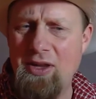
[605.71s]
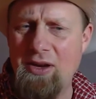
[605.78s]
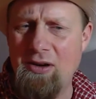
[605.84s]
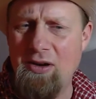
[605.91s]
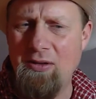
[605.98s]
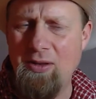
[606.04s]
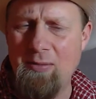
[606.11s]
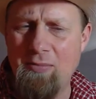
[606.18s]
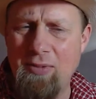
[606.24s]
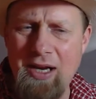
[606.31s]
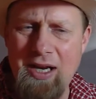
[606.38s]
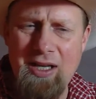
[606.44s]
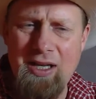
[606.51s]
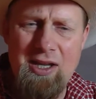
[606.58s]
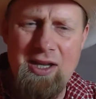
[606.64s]
They were
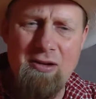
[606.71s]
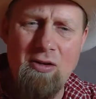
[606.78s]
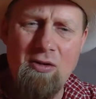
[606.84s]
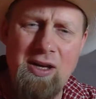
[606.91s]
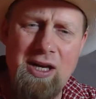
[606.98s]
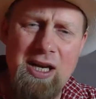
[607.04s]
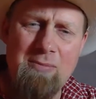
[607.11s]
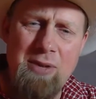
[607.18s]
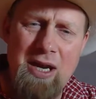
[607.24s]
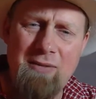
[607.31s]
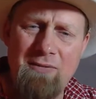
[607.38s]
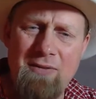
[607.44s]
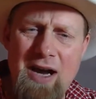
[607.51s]
complaining that they were only getting paid